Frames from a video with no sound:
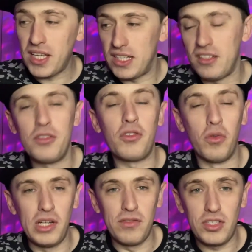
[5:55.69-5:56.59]
I don't know, it's
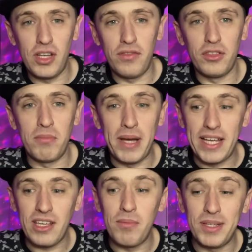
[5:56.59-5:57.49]
got all the other stuff on the
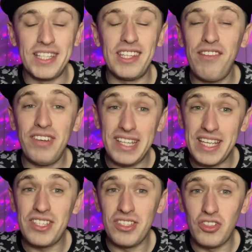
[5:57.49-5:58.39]
bag, but it
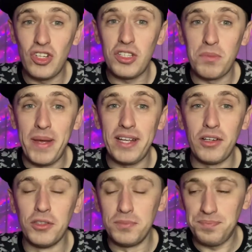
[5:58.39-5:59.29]
definitely isn't just
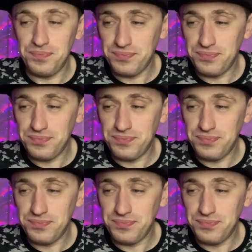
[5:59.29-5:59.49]
mango.